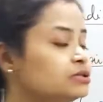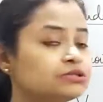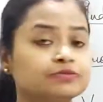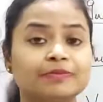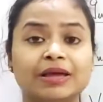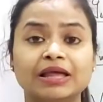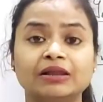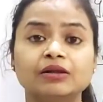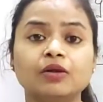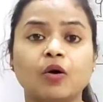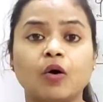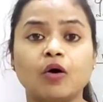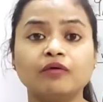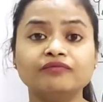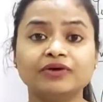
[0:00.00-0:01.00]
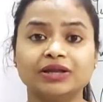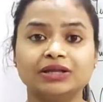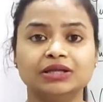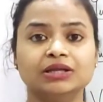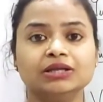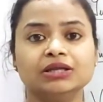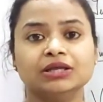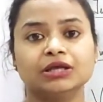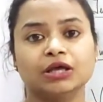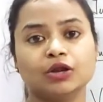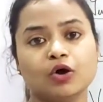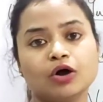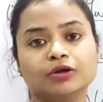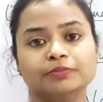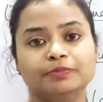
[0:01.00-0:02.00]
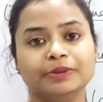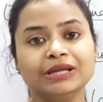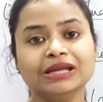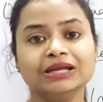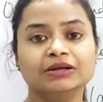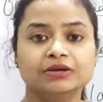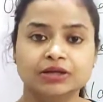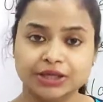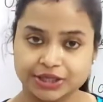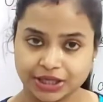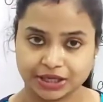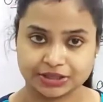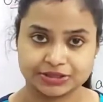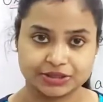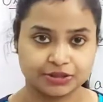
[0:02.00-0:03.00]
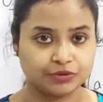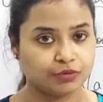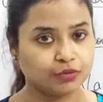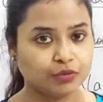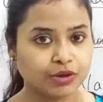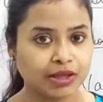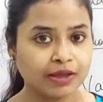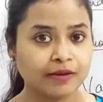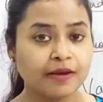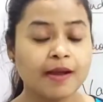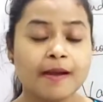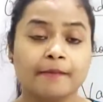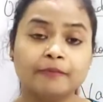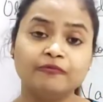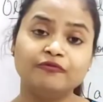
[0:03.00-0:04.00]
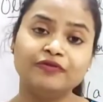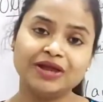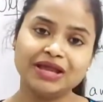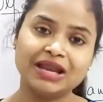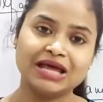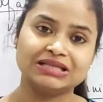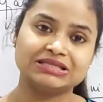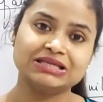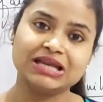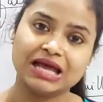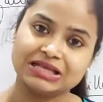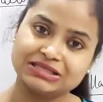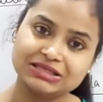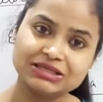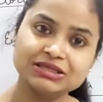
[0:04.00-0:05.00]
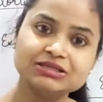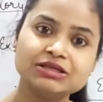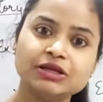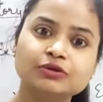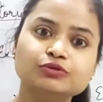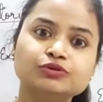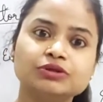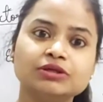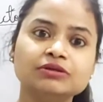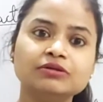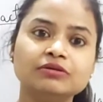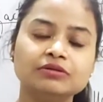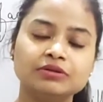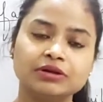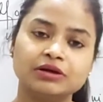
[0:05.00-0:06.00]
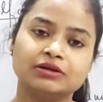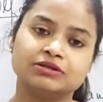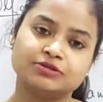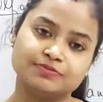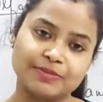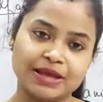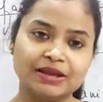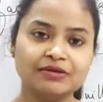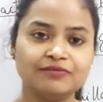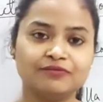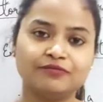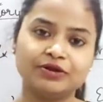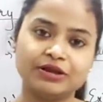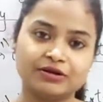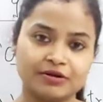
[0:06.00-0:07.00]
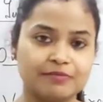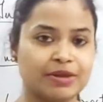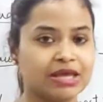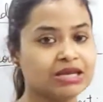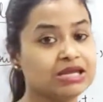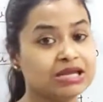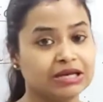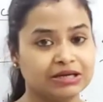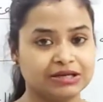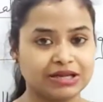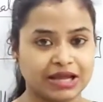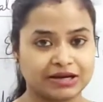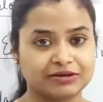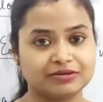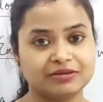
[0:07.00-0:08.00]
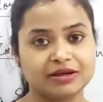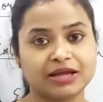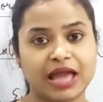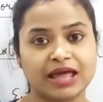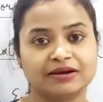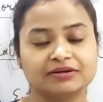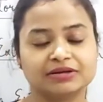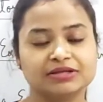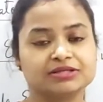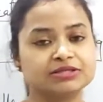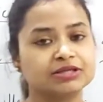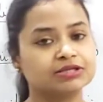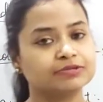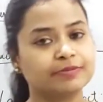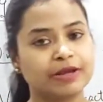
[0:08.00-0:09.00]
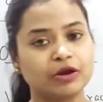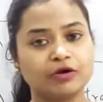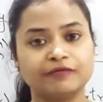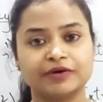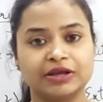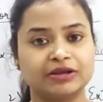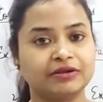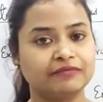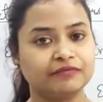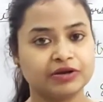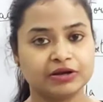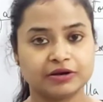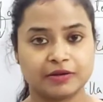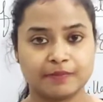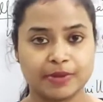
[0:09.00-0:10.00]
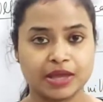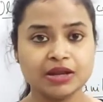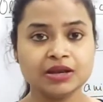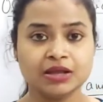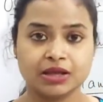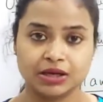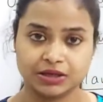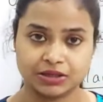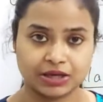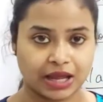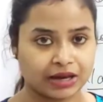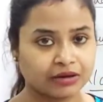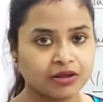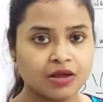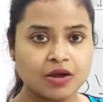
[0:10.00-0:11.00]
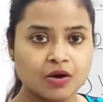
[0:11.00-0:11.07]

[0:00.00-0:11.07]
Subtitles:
smell of onion cannot be detected. Okay. Whereas in acidic solution, the smell will remain intact. The characteristic smell of onion will remain intact.